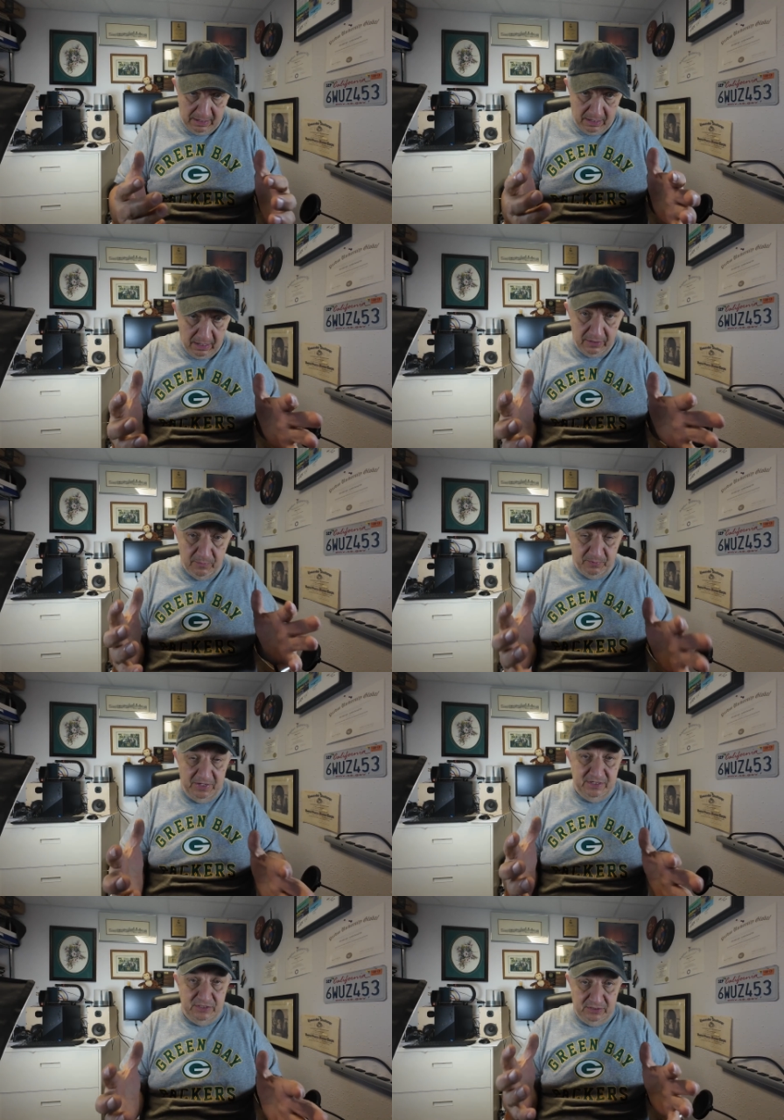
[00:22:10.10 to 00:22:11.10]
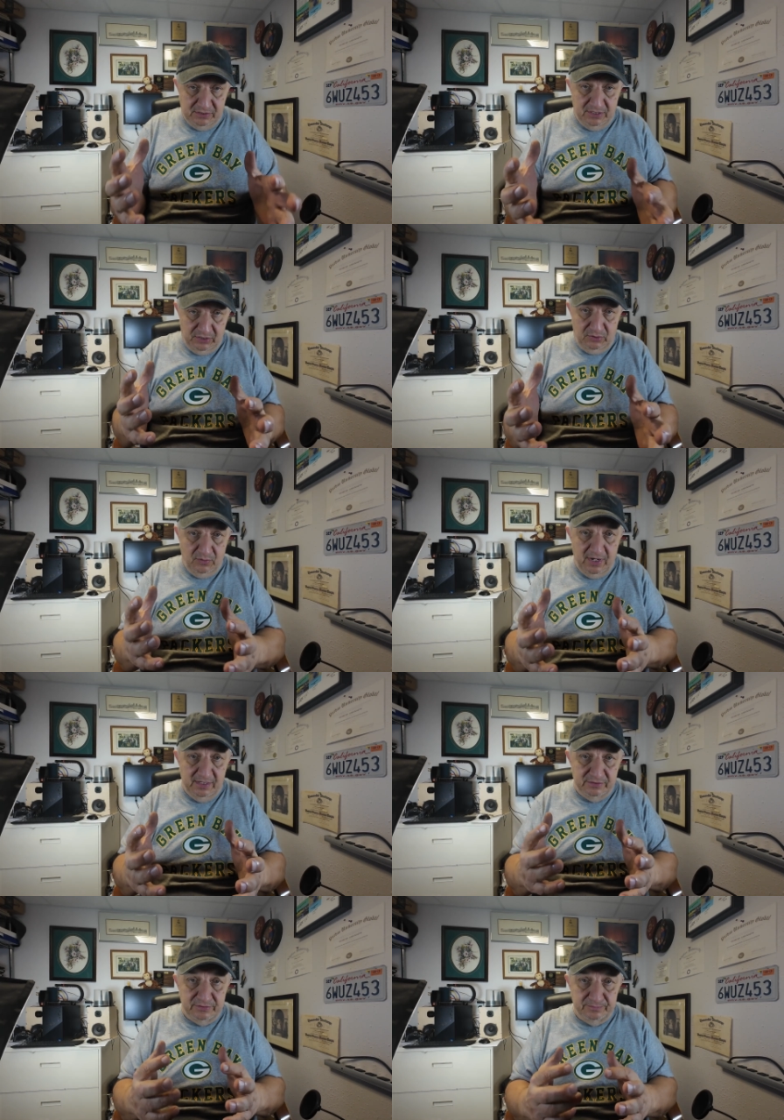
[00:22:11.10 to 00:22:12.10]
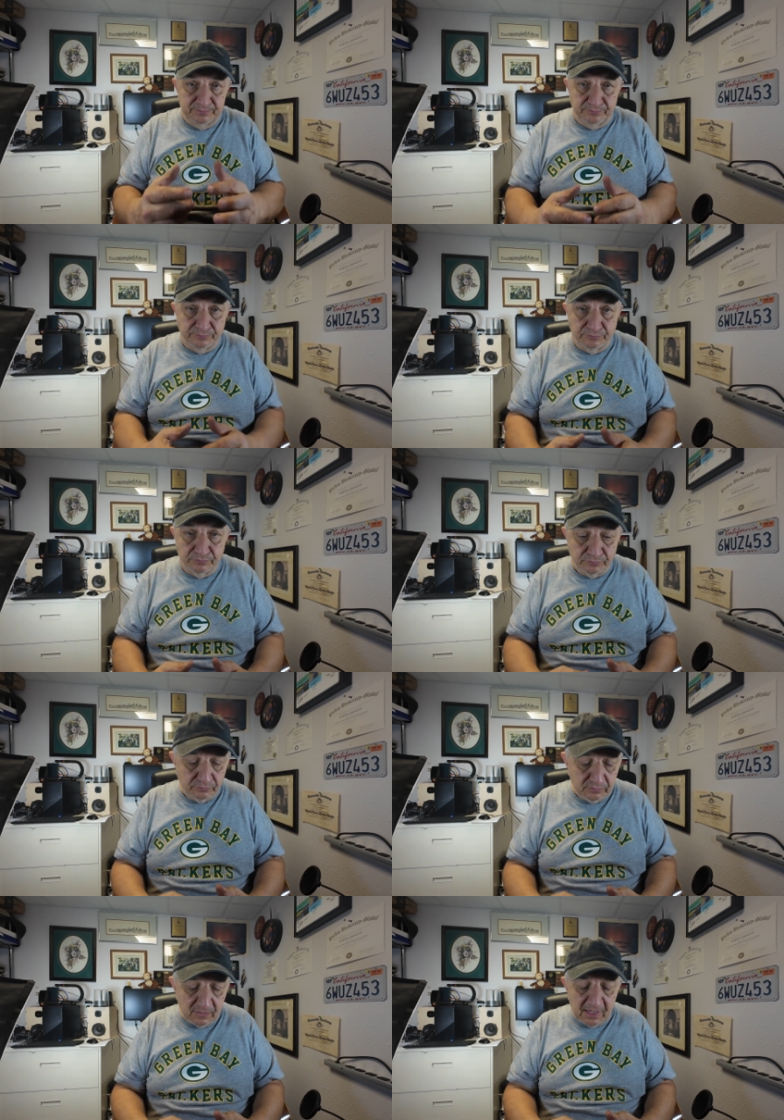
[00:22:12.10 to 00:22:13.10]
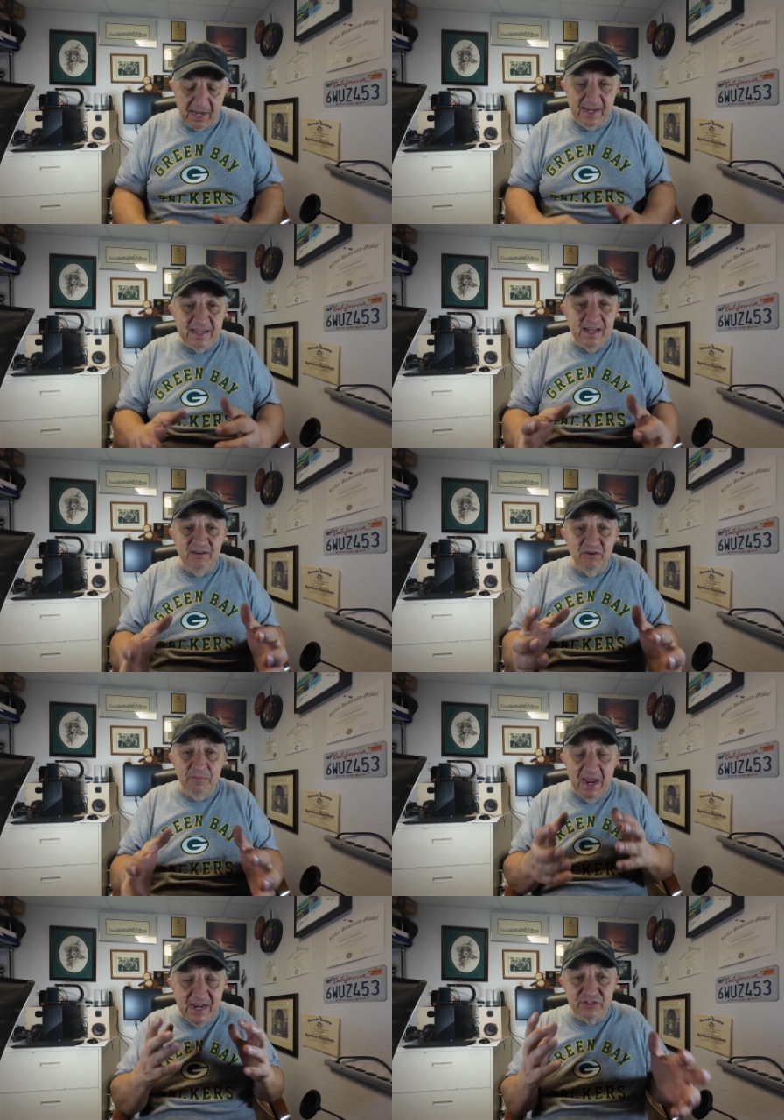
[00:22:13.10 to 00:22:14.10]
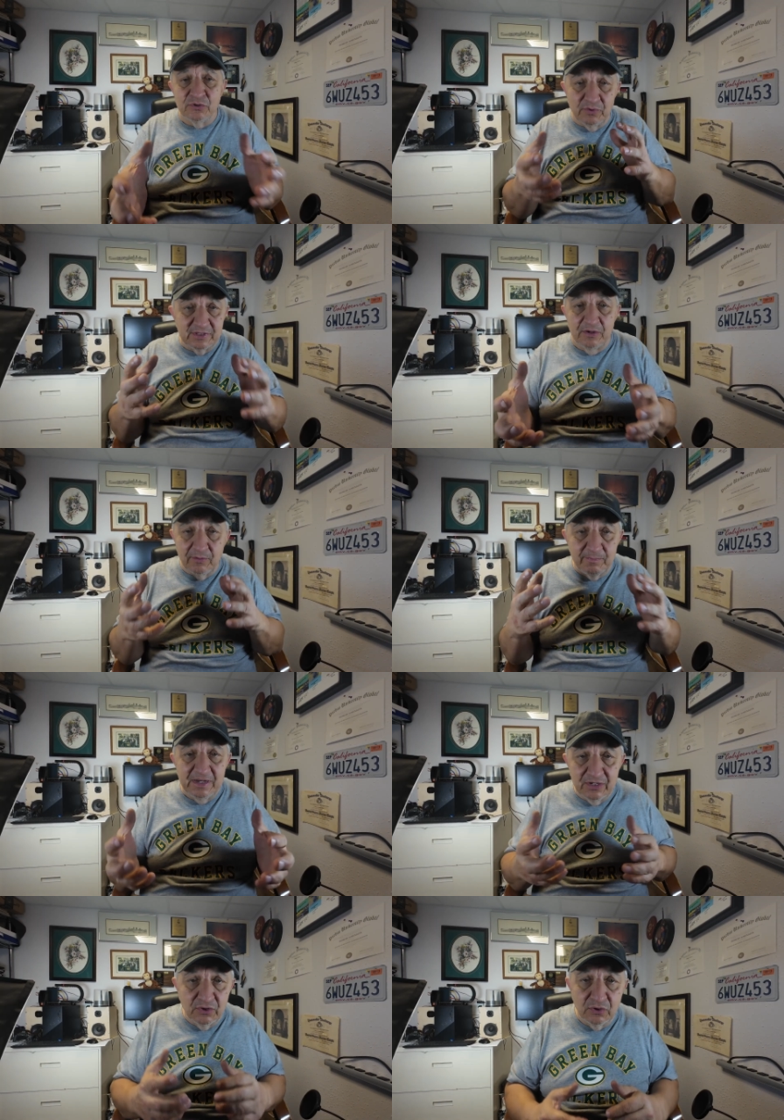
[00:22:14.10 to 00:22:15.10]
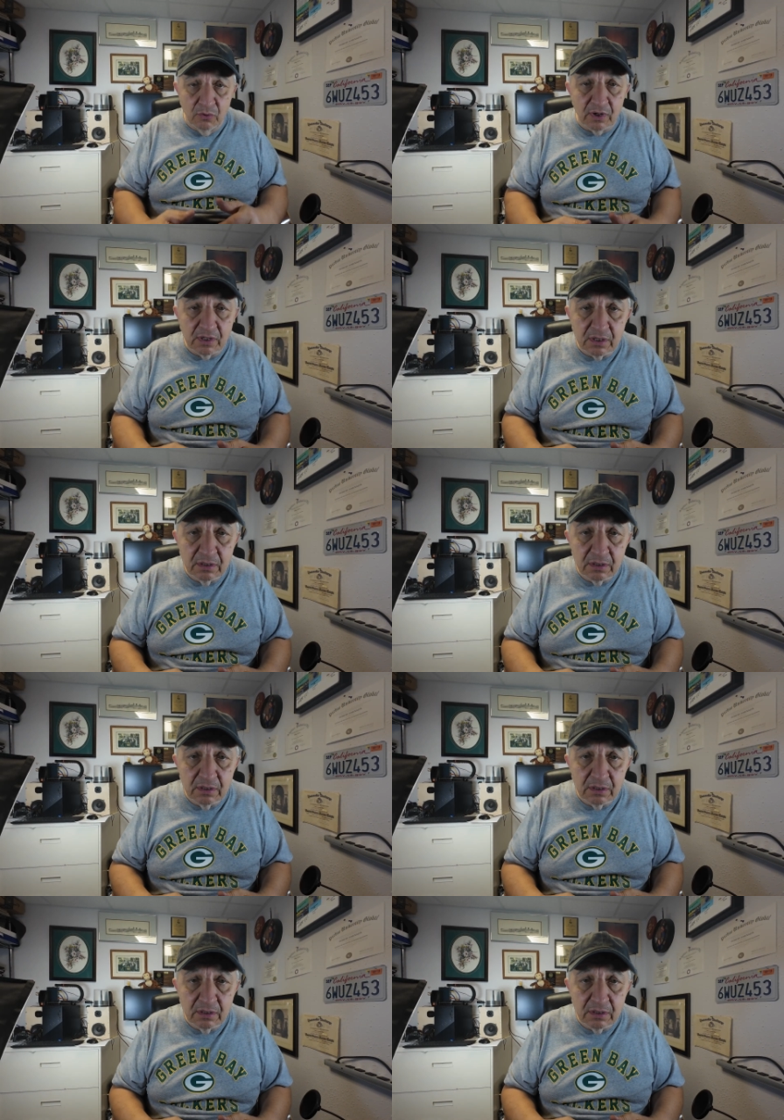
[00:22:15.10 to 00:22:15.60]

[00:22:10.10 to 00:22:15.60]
other places in the U.S. I can't even imagine what they would be in New York.